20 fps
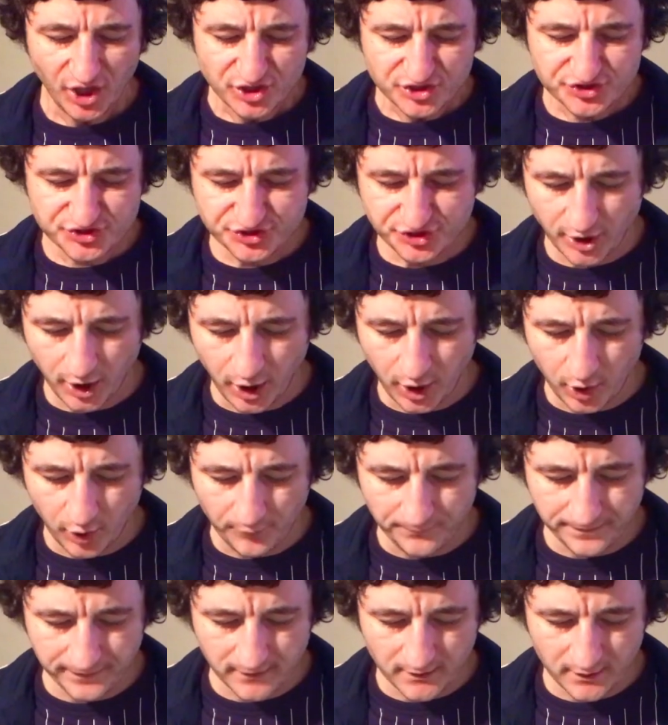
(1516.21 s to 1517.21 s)

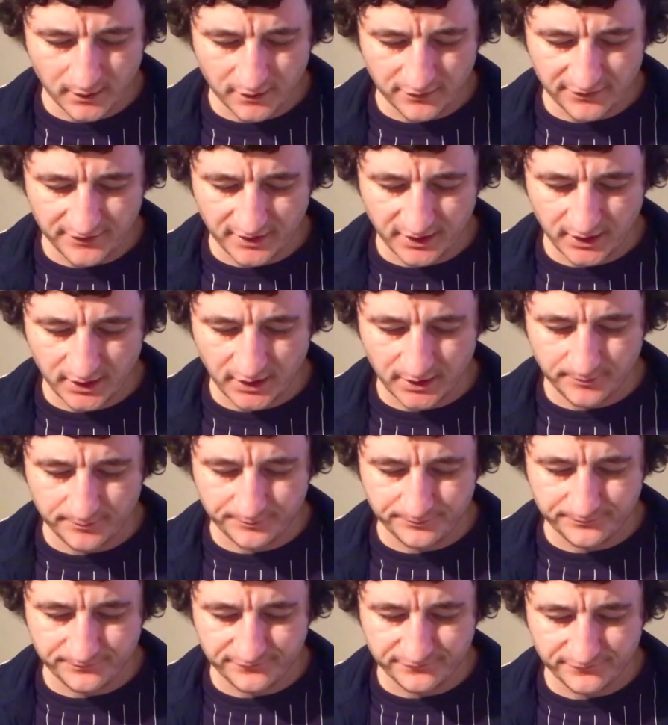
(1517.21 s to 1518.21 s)
So, the
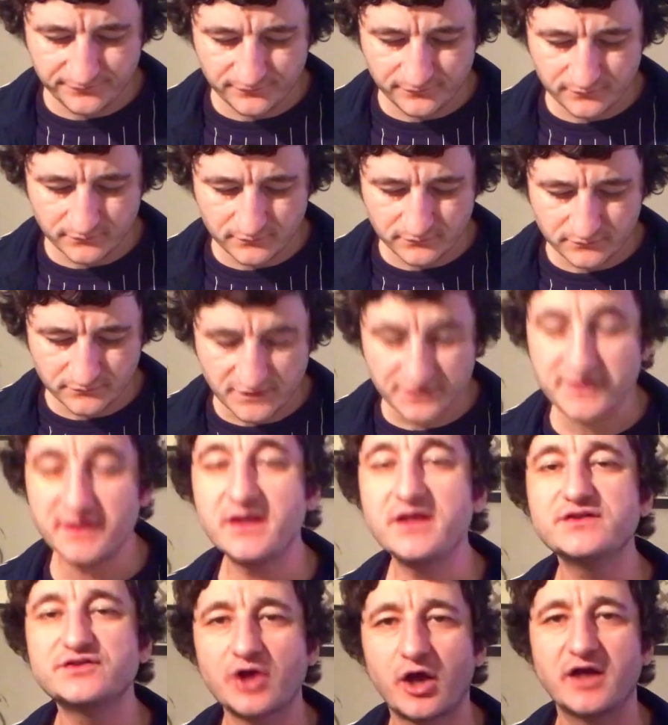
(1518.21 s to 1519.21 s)
thing
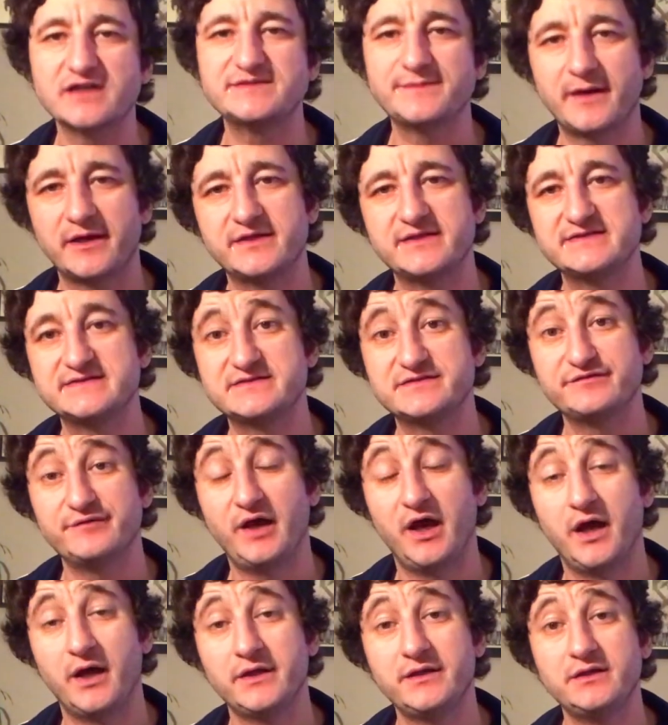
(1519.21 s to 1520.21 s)
he talks about is,
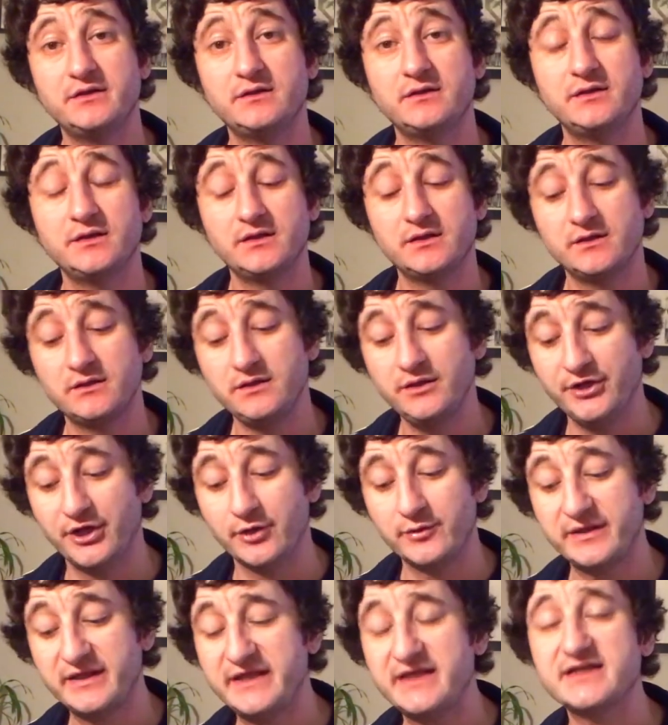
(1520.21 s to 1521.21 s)

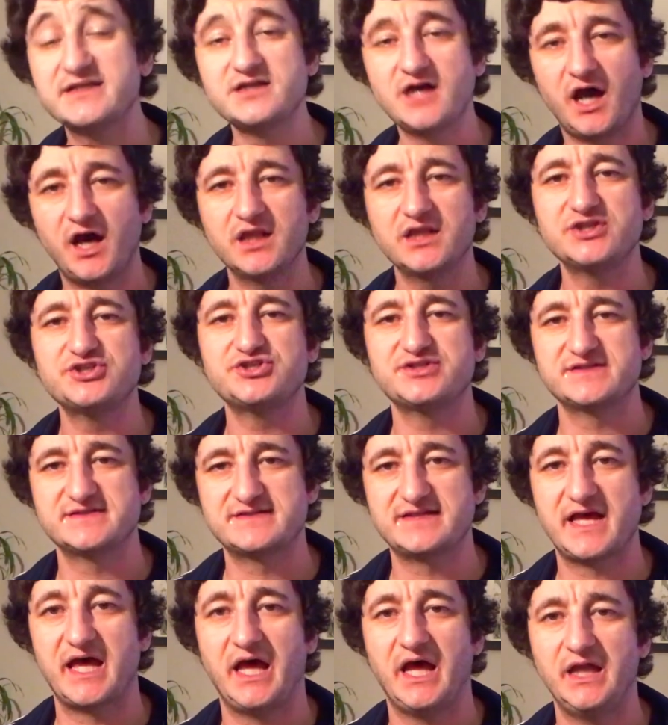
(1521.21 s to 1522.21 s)
he acknowledges
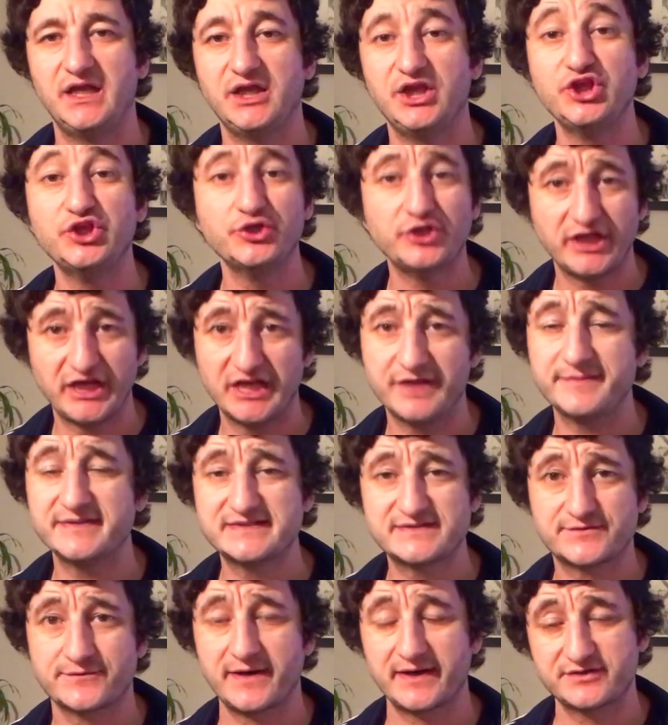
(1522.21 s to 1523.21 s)
that
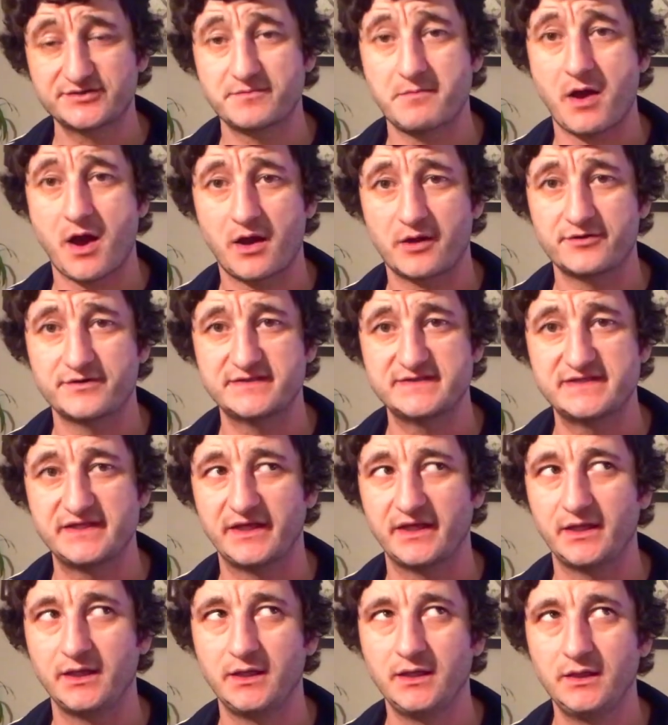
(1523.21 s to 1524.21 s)
unanimous direct
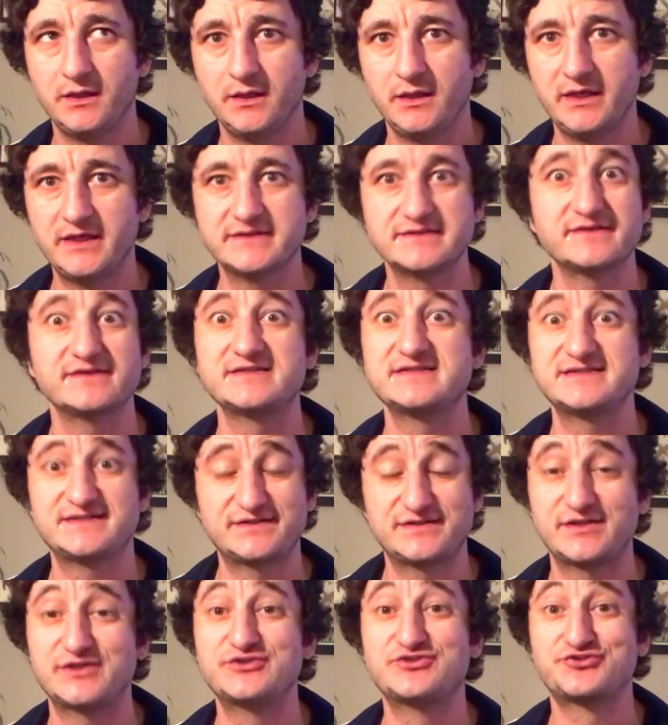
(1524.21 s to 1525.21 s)
democracy is an
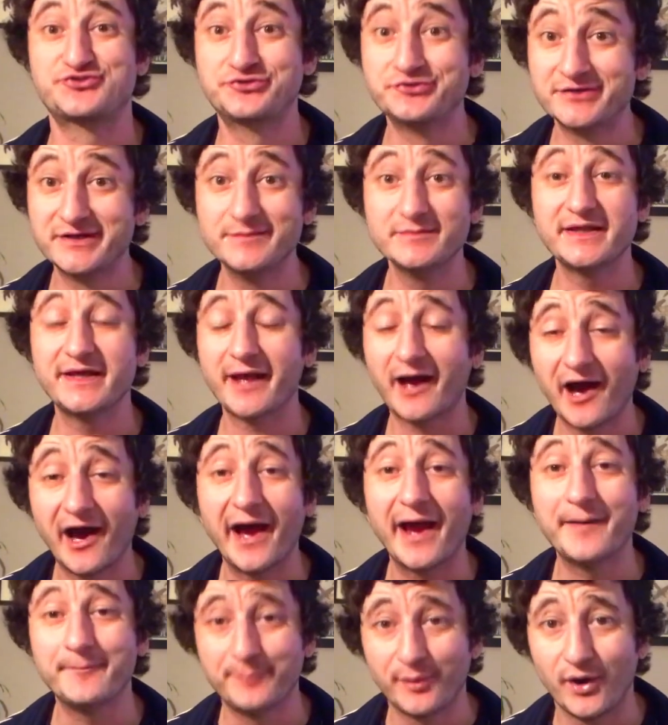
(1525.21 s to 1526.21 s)
extremely
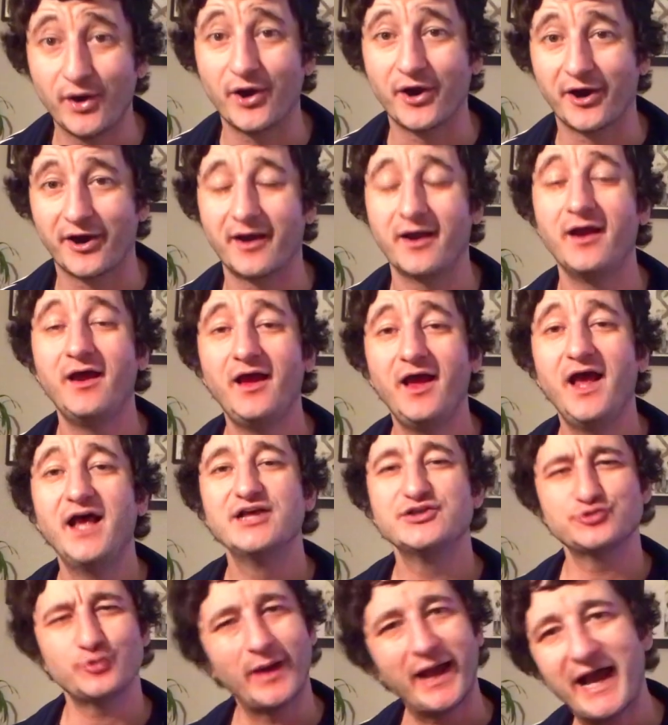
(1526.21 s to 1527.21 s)
high bar.
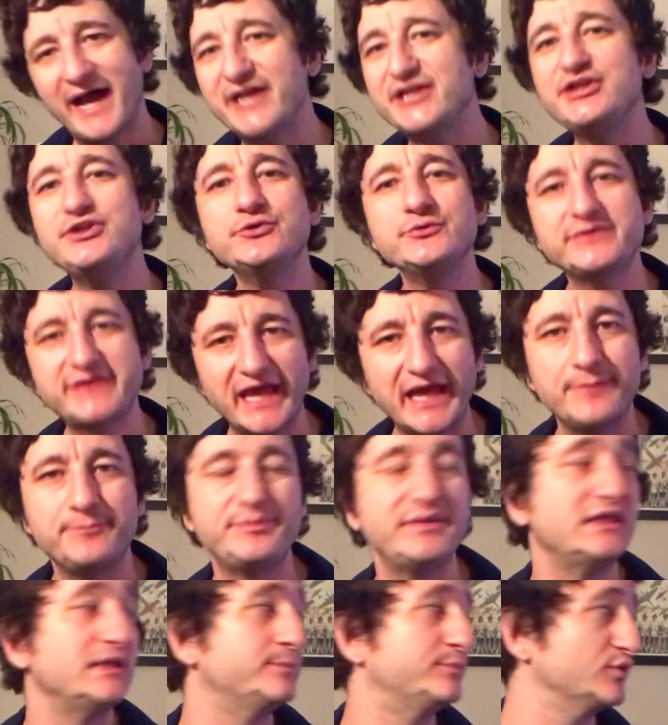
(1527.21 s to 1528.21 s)
So how do you get
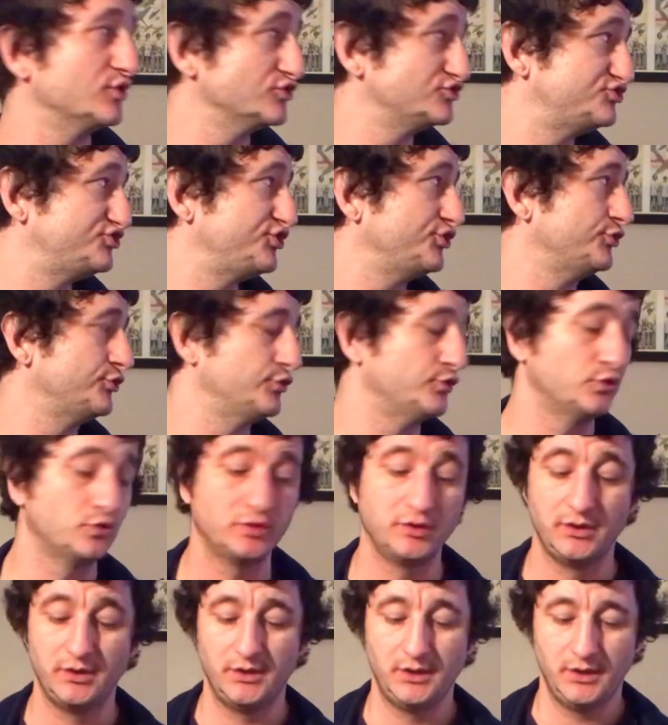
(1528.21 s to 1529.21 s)
people to